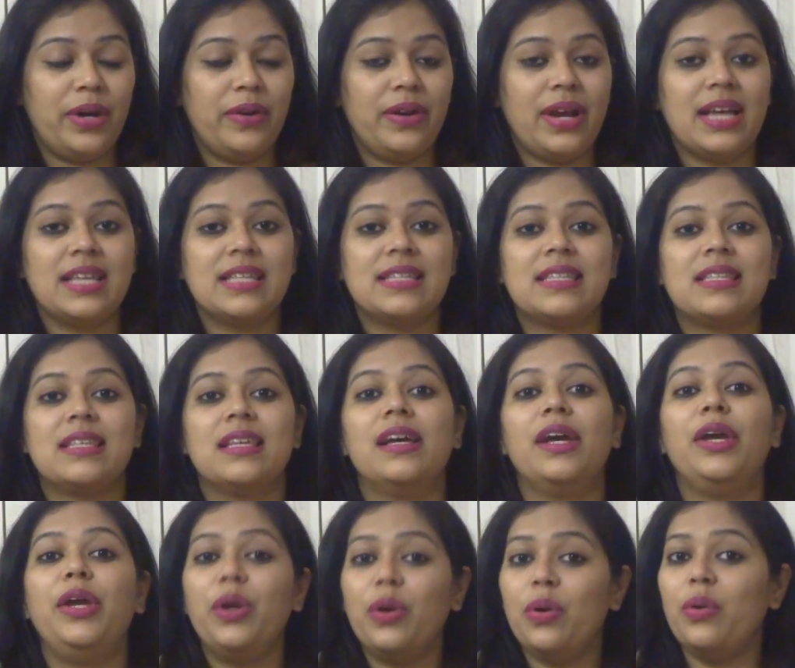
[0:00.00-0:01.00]
whereas
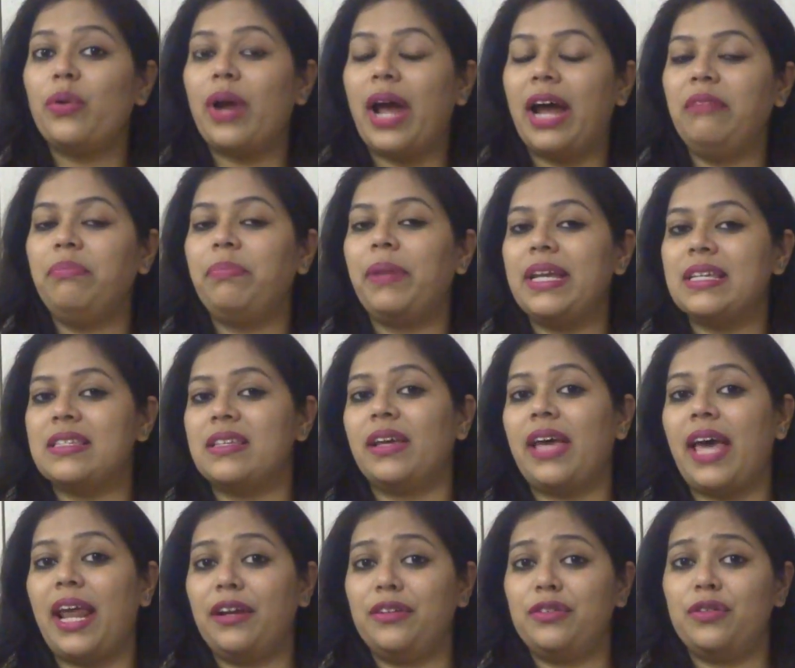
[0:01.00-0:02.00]
Hugh Grant plays the
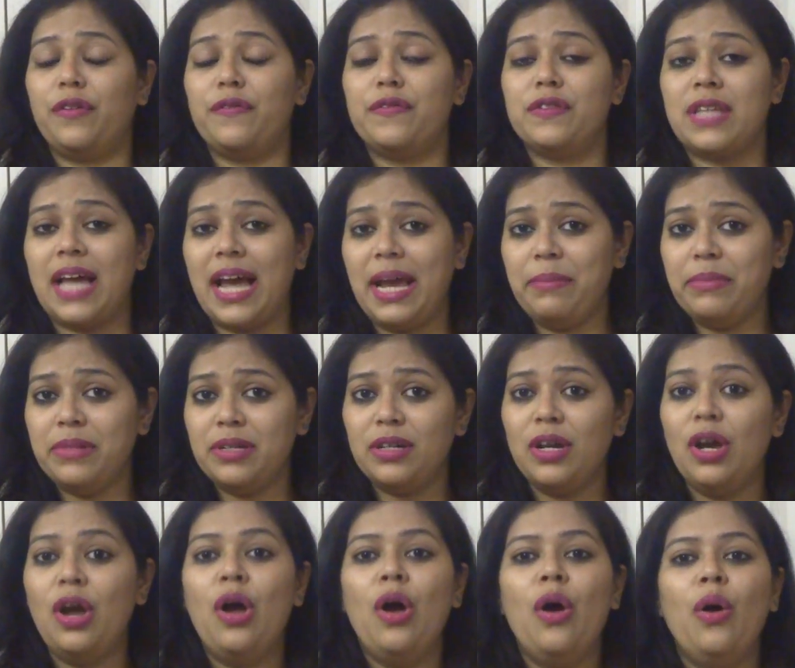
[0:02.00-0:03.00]
character of
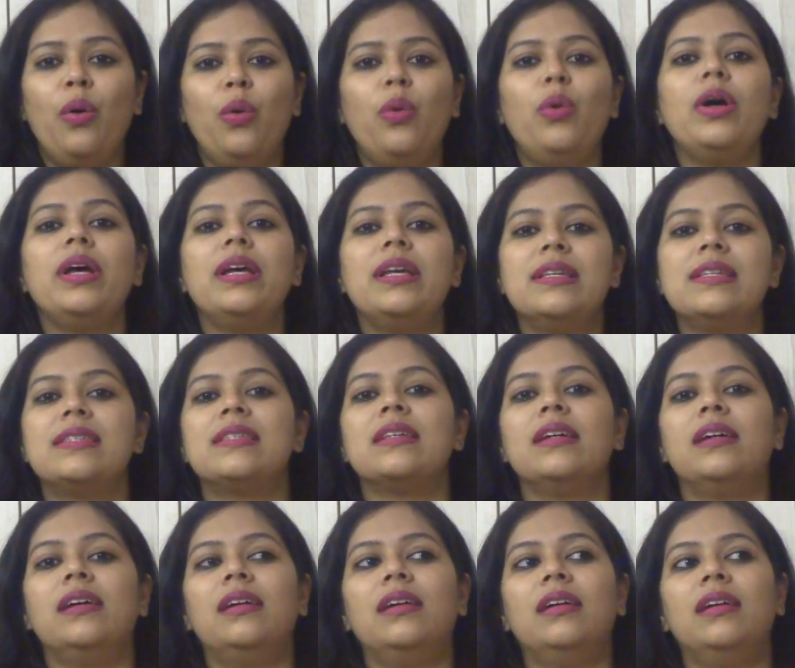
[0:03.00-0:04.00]
Simon, who is
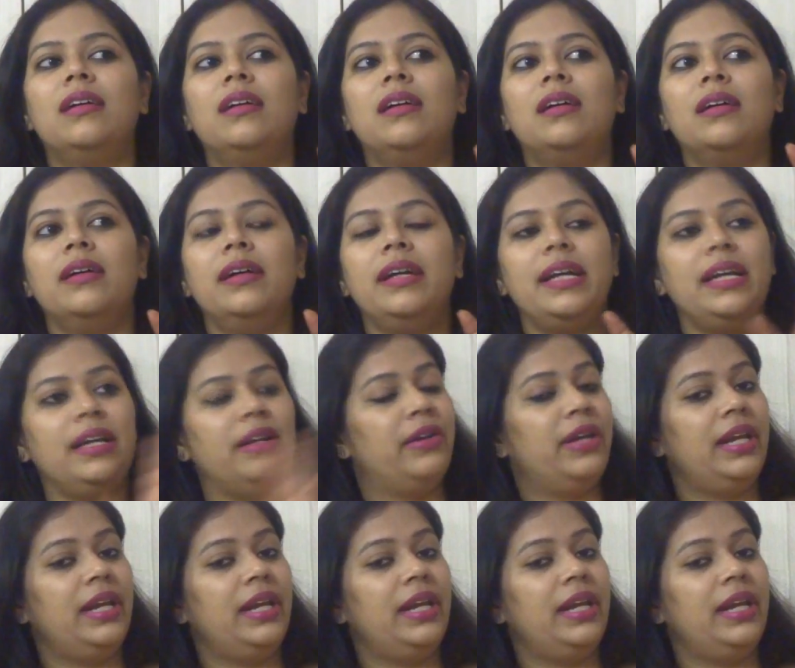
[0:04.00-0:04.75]
Uh,